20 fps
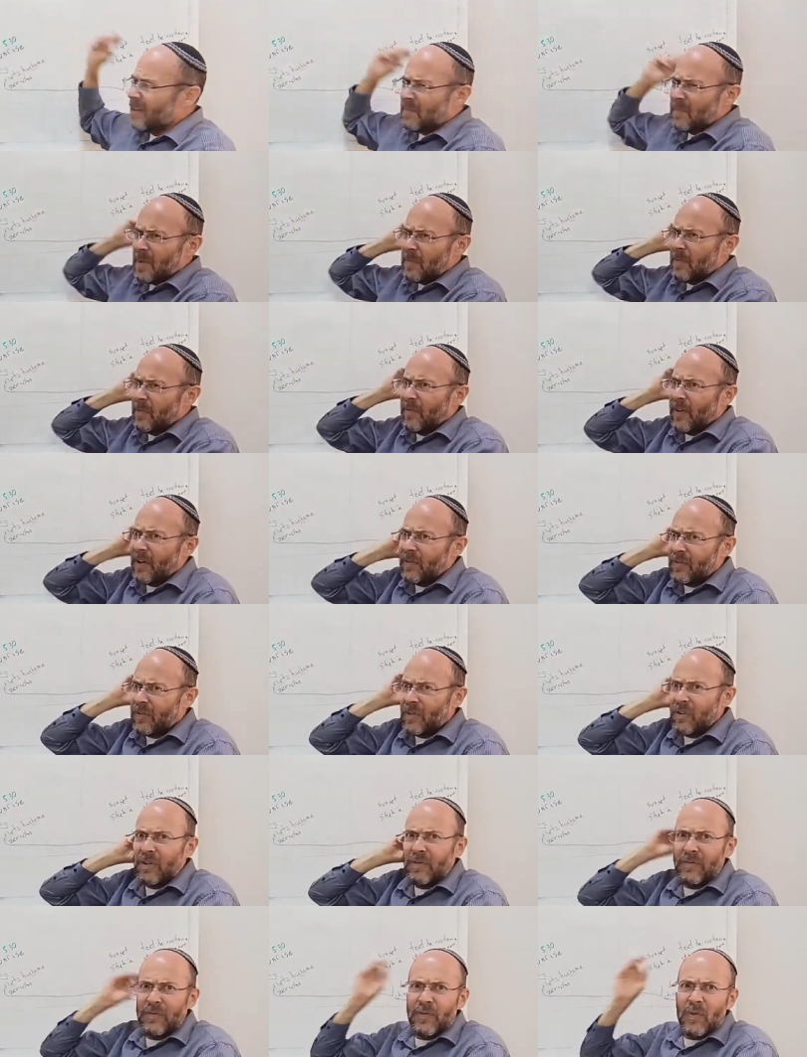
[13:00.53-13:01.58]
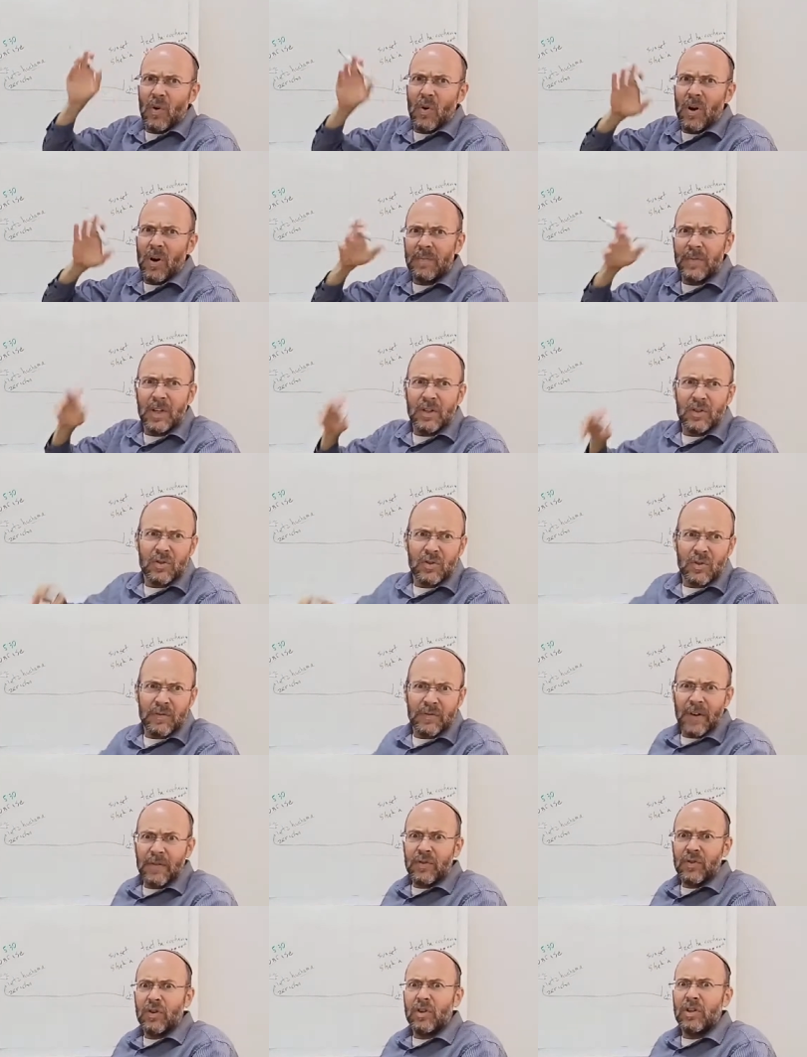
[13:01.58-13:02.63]
maybe 5:34, I'm not sure,
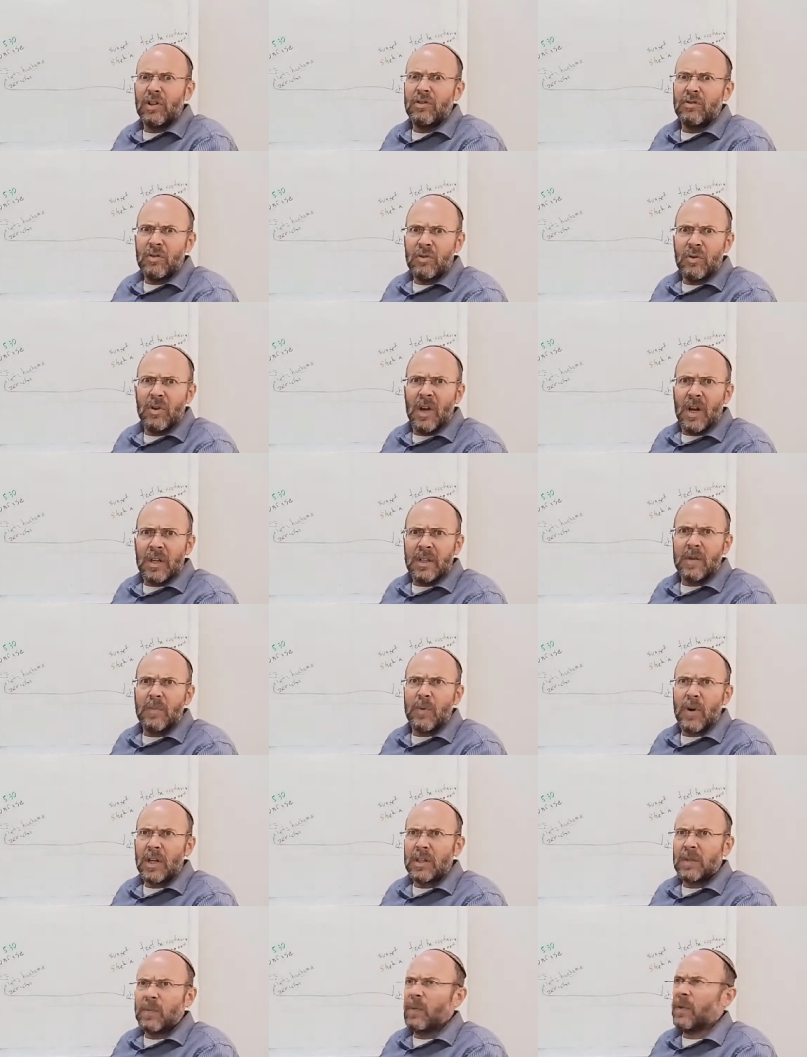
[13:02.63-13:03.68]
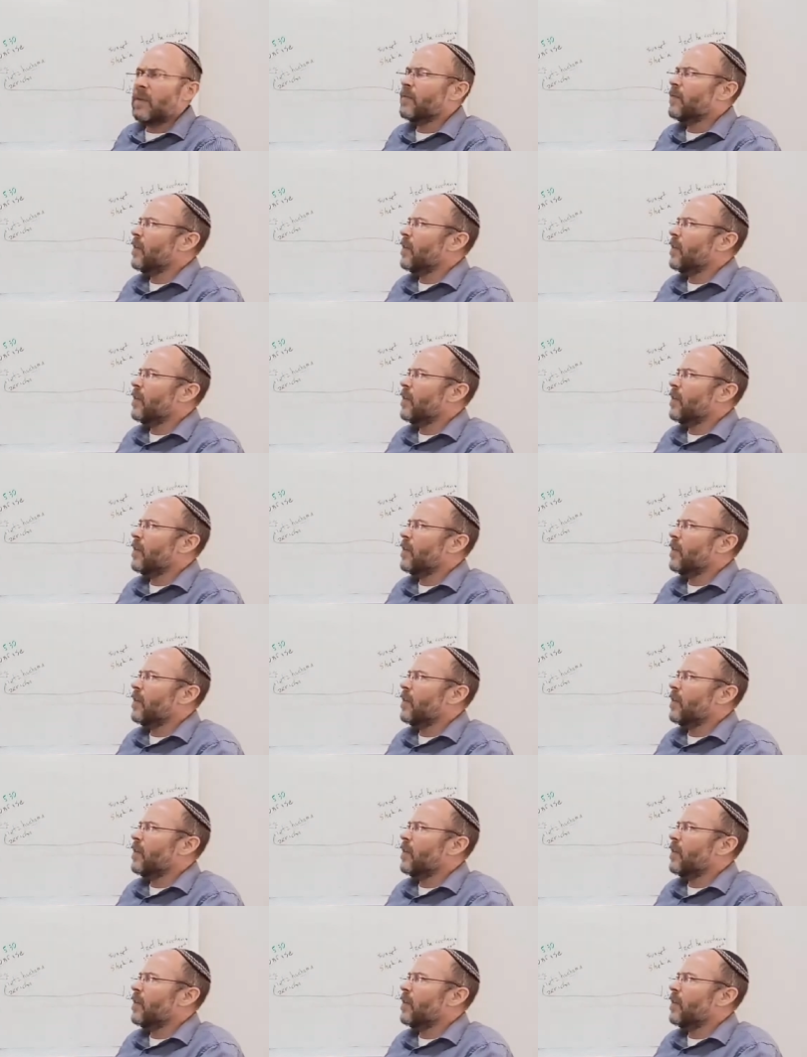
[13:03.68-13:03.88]
5:32. It's approximately